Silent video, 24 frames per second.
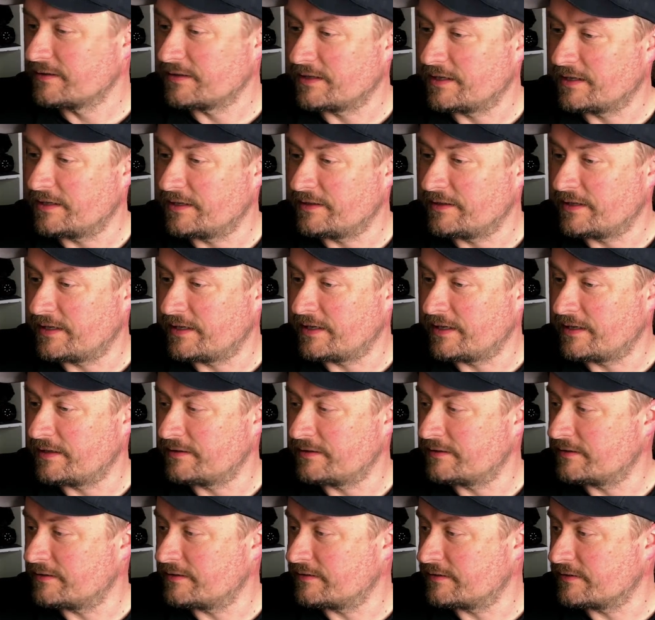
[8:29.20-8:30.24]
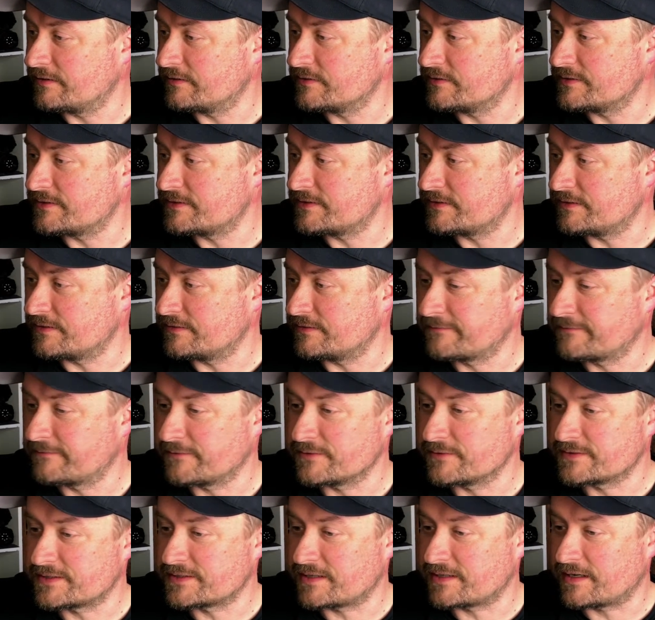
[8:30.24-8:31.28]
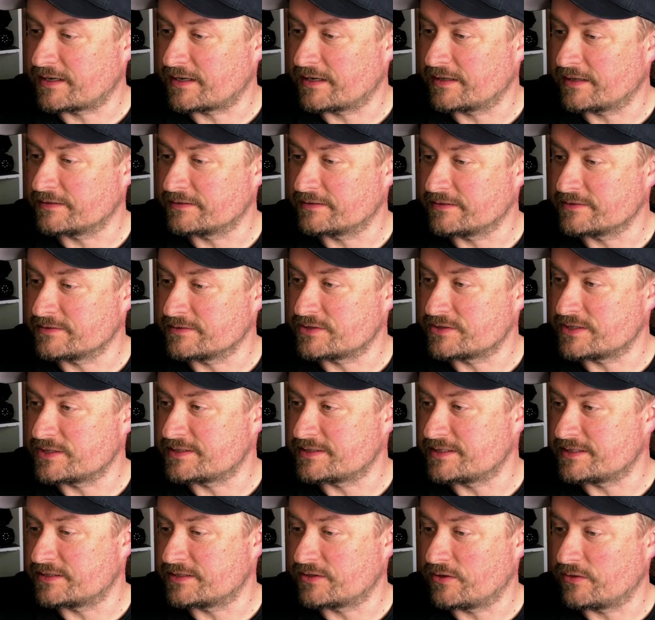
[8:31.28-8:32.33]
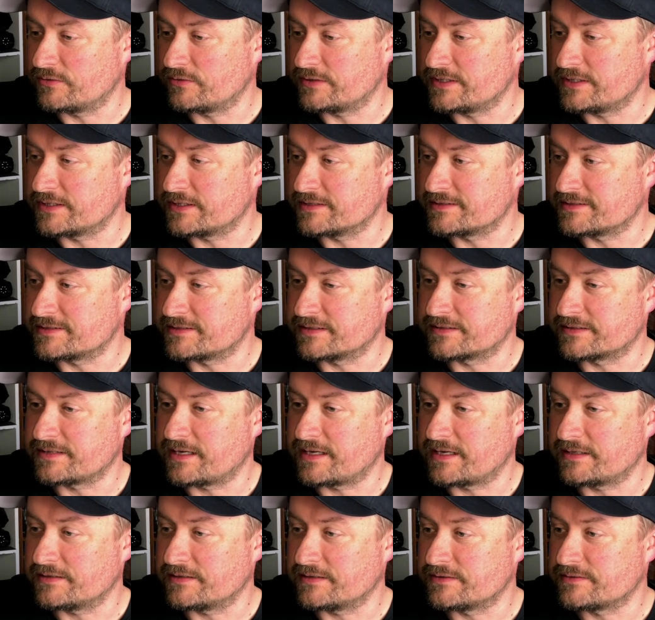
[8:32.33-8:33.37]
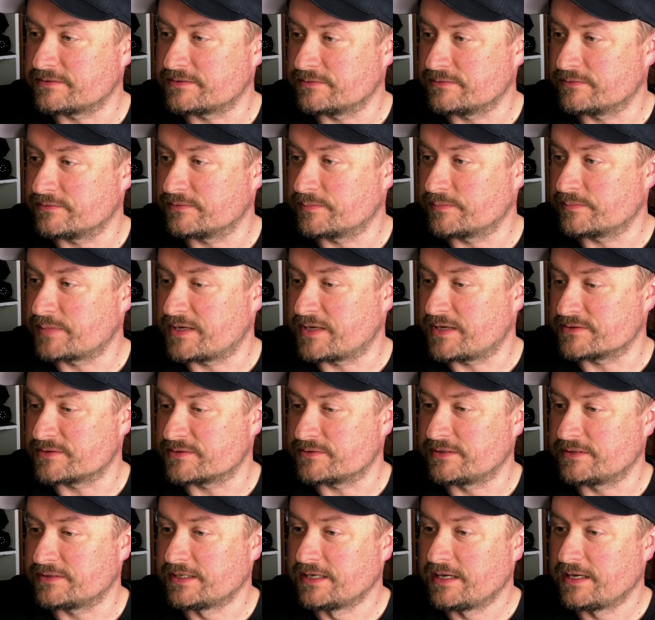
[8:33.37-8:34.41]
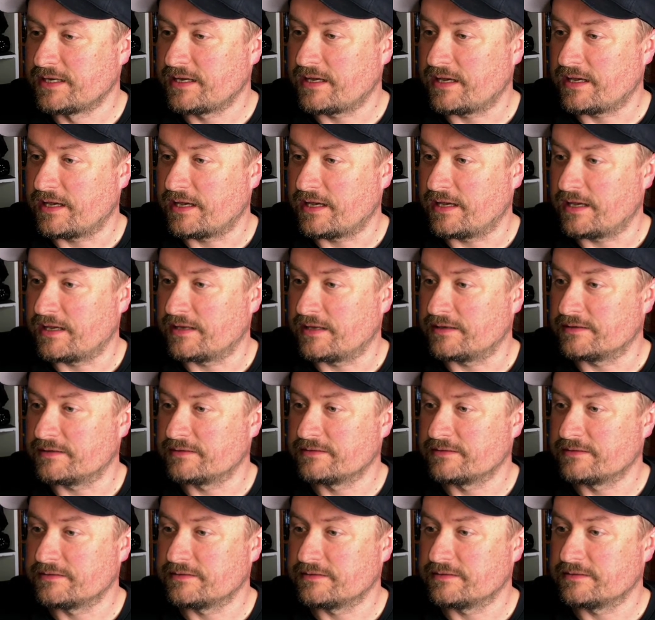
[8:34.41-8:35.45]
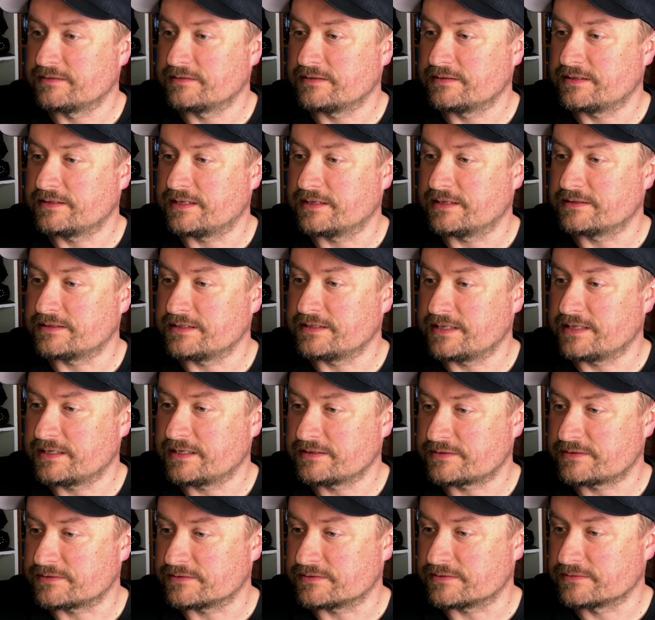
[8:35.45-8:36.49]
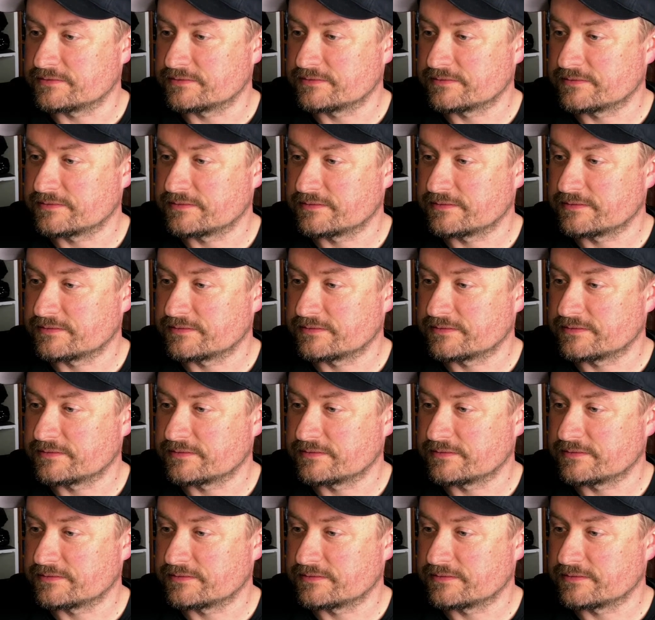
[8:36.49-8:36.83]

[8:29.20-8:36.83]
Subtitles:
And then there's the first hide, there's a GC code, and you can stick that into the puzzle and get the answer.